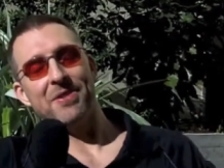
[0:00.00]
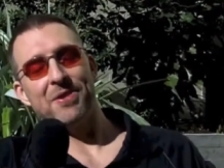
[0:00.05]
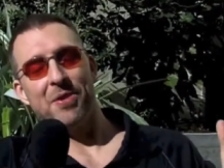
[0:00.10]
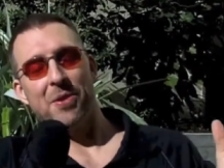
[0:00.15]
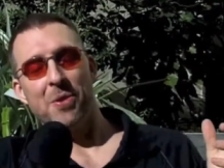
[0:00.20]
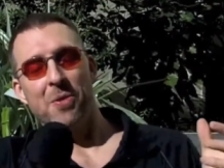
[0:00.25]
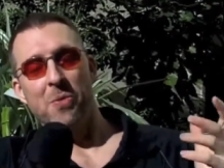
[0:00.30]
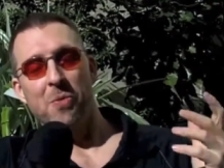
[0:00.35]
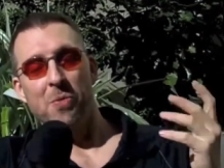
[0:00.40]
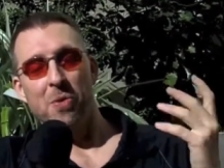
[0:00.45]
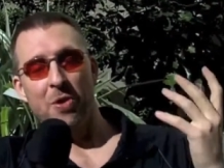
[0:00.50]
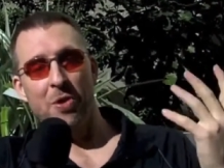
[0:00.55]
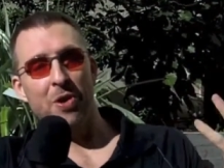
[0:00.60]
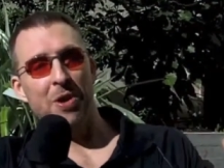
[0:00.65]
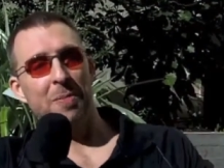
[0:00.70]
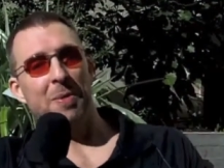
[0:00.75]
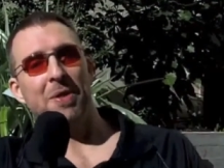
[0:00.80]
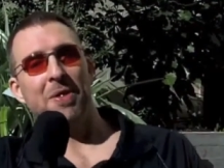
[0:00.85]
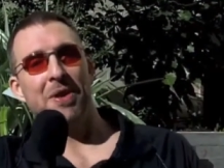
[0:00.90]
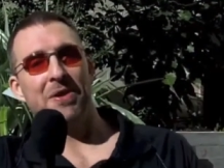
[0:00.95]
So we're
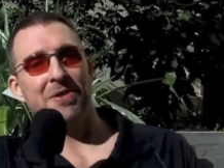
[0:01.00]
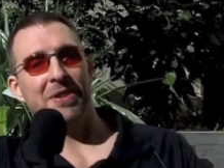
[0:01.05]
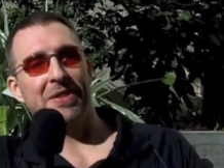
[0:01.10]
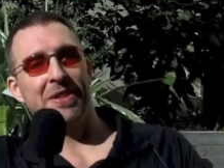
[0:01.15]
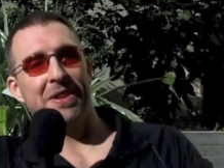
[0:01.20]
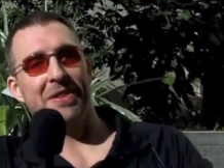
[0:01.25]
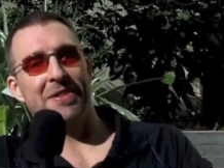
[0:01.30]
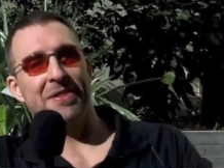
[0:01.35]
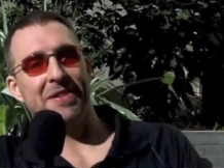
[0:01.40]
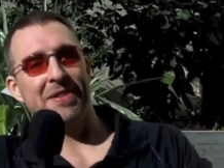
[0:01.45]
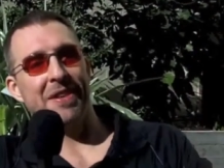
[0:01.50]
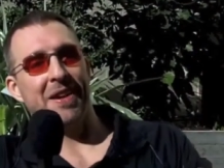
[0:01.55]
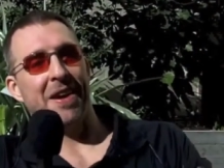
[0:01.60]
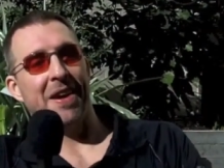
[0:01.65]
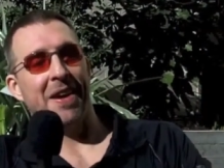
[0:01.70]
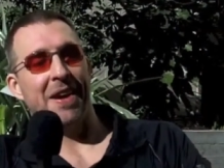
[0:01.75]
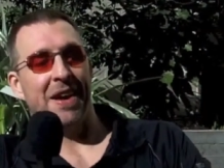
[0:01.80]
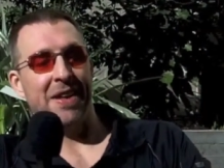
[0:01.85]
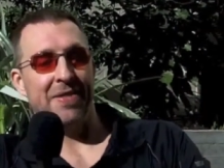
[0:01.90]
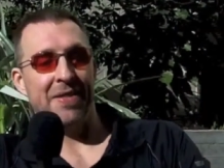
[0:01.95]
going to be launching this
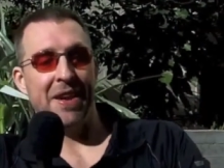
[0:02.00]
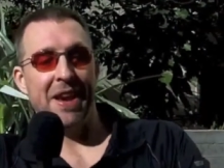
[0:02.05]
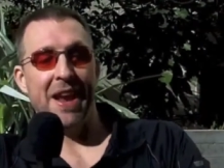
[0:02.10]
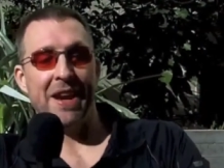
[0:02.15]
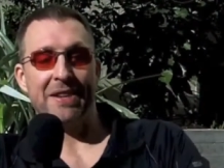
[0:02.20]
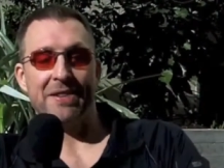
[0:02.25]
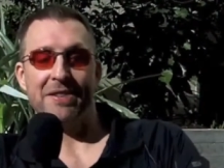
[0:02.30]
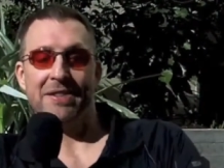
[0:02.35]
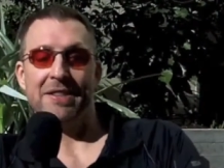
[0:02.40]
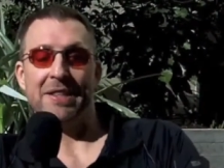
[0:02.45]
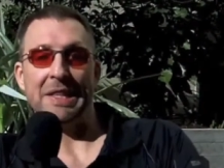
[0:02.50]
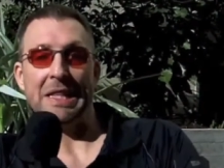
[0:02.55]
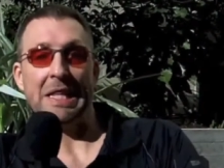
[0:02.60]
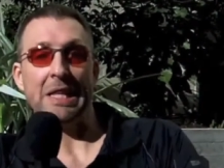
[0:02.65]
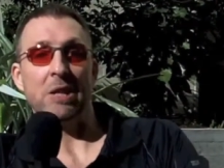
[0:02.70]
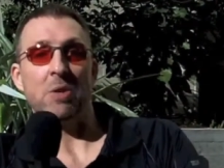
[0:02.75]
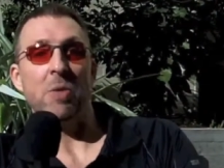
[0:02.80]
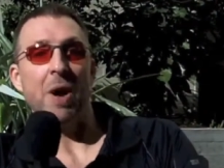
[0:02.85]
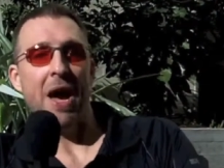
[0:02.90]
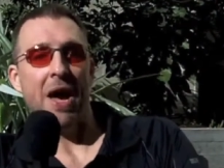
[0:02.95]
in the next
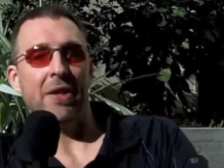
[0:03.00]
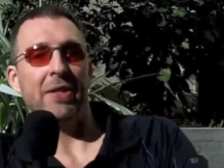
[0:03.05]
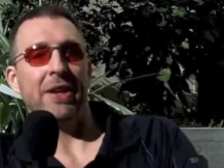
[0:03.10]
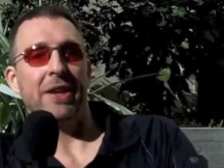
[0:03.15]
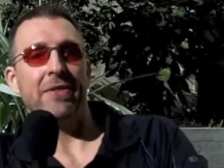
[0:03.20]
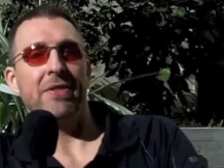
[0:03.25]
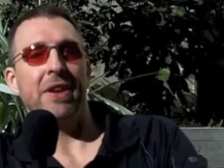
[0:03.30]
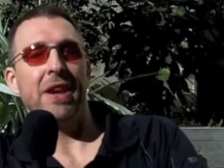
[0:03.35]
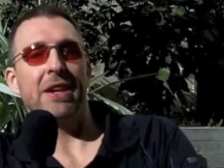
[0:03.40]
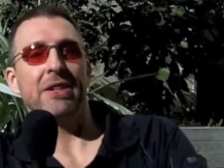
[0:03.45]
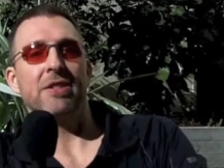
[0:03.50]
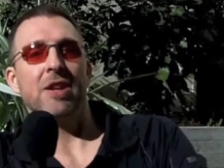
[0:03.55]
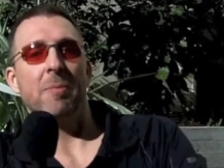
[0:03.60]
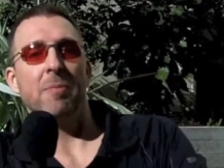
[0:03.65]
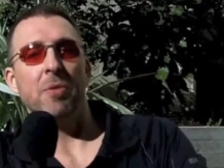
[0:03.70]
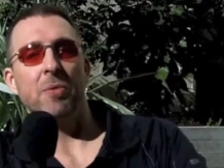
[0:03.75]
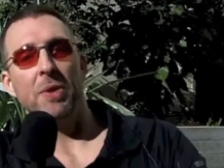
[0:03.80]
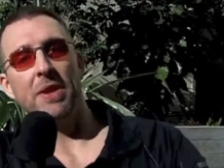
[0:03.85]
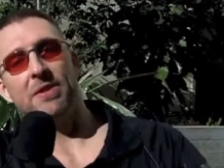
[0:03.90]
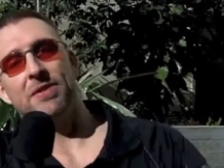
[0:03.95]
little while, like in the next
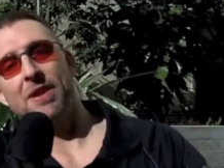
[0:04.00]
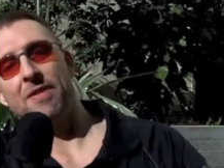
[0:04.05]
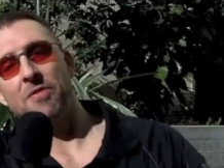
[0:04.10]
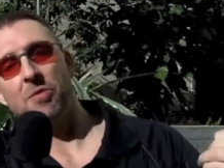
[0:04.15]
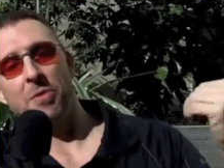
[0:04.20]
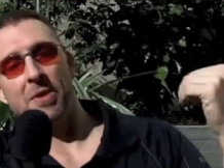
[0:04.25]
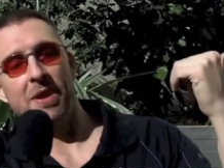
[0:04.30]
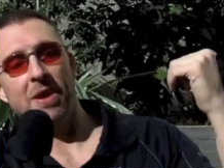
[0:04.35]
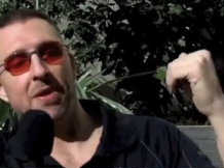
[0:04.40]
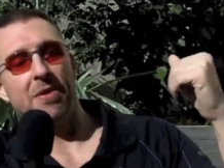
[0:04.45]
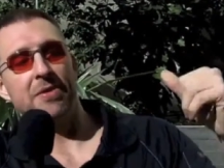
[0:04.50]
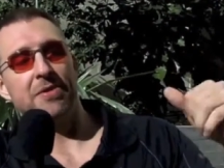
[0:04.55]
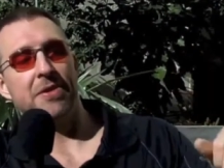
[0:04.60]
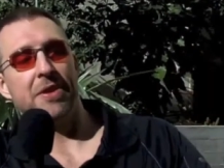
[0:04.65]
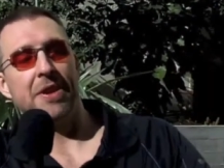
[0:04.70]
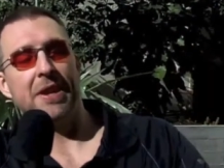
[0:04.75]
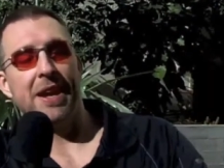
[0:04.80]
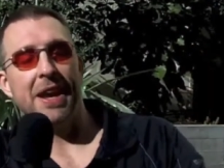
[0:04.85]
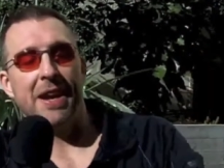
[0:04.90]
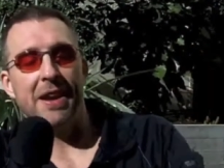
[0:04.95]
couple of weeks. Everyone here
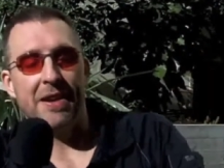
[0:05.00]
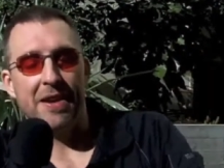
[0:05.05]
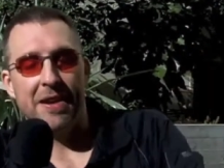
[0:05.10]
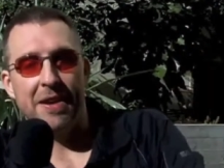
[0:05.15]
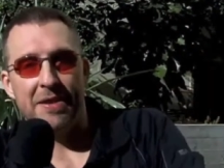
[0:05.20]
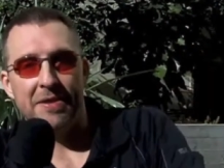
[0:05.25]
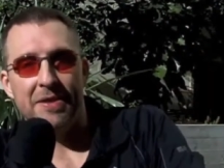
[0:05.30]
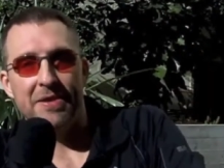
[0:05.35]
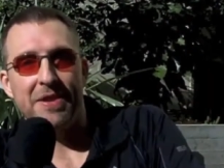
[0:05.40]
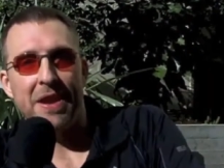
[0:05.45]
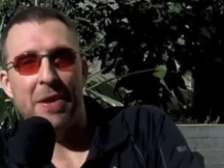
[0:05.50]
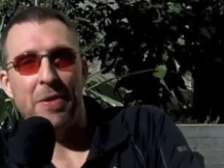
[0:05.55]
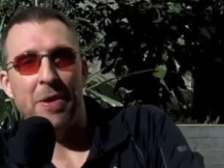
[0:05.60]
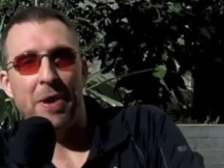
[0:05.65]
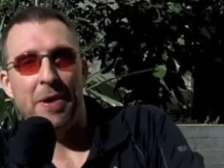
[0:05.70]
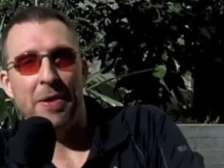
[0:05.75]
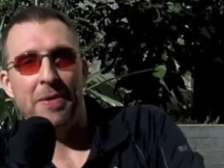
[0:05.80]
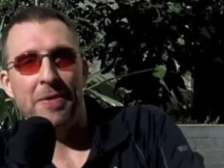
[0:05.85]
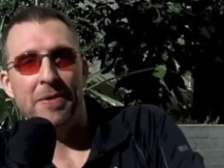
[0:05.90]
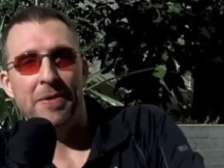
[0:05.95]
is going to get a
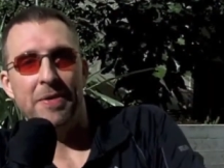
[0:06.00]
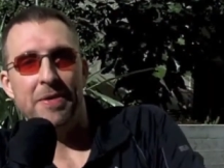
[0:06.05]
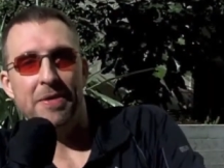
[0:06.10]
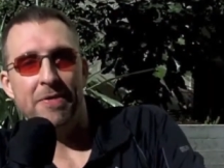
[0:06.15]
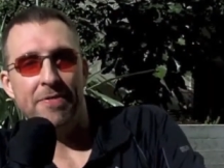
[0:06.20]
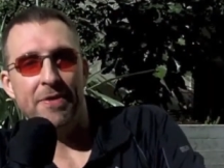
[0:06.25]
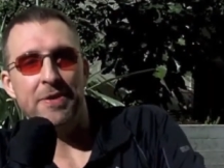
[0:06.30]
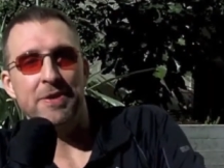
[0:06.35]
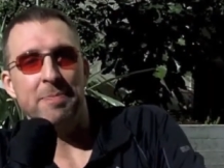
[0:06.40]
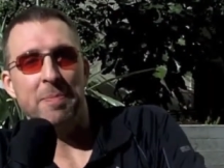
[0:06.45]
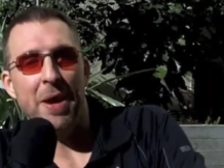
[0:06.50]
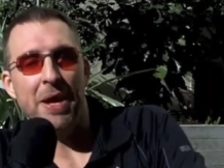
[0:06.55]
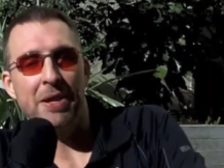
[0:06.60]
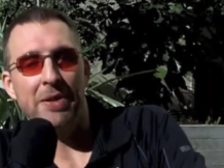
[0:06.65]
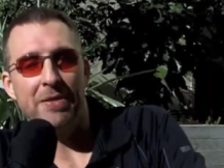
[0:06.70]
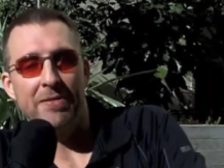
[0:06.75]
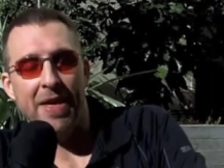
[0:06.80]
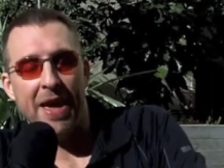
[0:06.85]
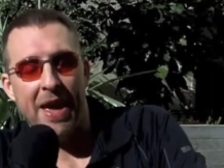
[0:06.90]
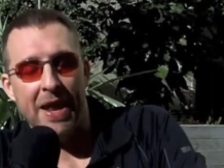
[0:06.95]
discount on the first
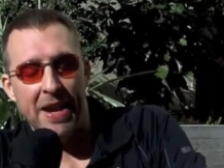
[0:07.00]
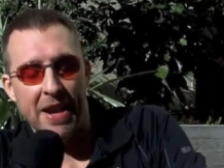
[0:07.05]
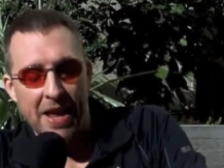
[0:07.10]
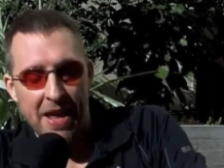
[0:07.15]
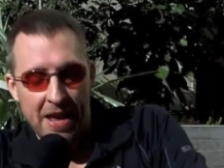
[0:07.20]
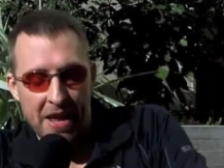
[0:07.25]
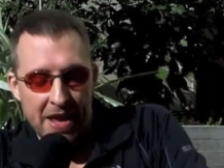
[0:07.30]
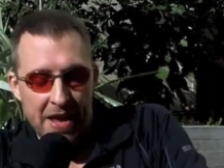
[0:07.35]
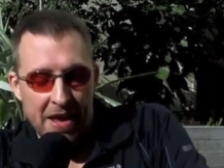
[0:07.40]
bottle of that.